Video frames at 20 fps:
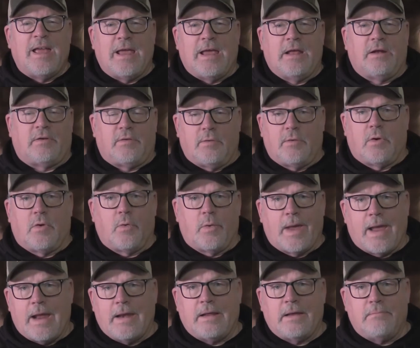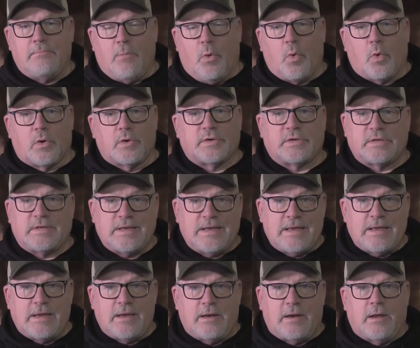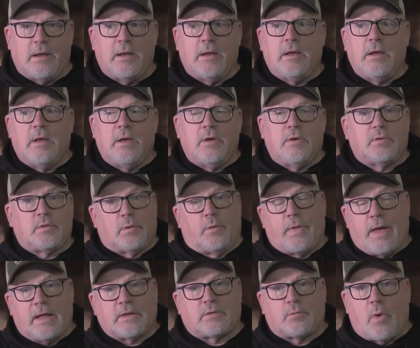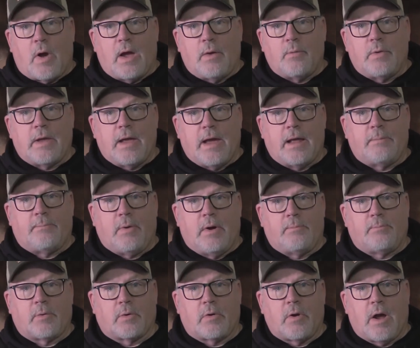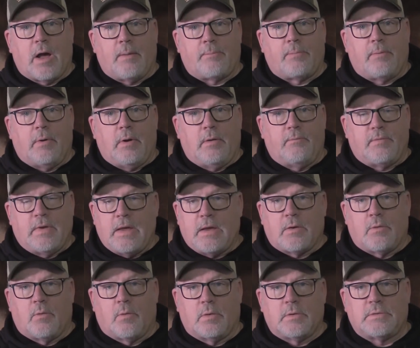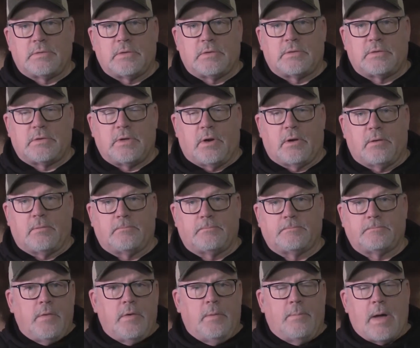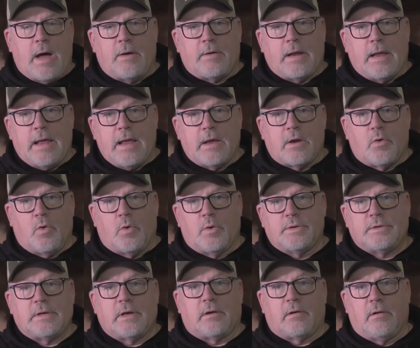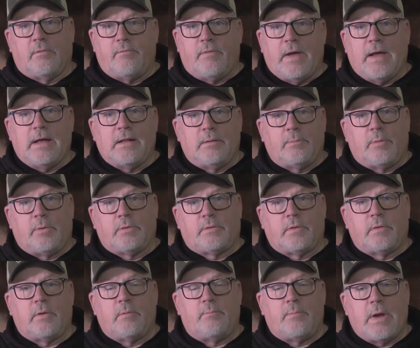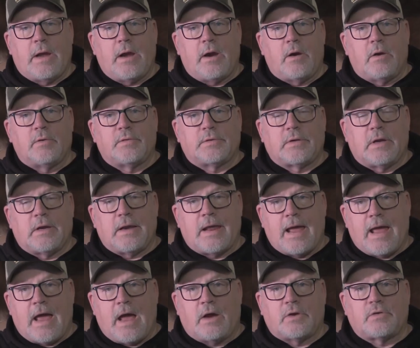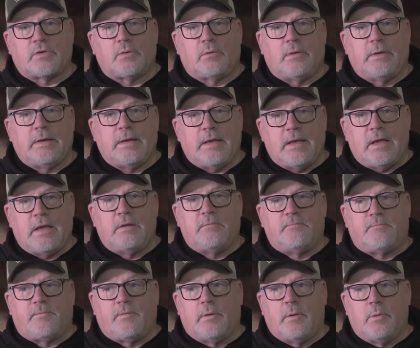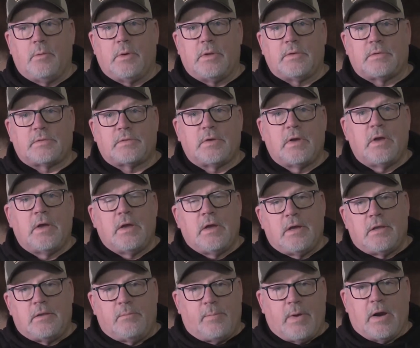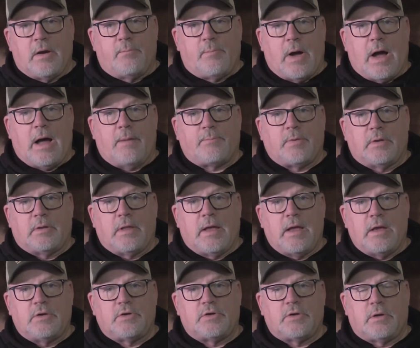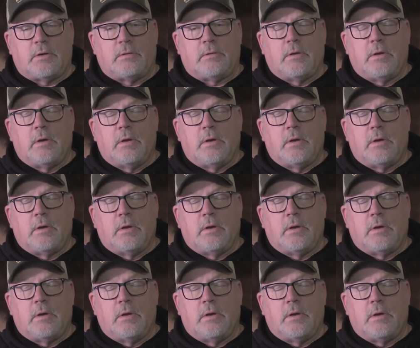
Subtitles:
into creating more seed. So that's why we had a bumper crop of acorns this year. The amount of acorns that are available to the bears can actually influence the bear population.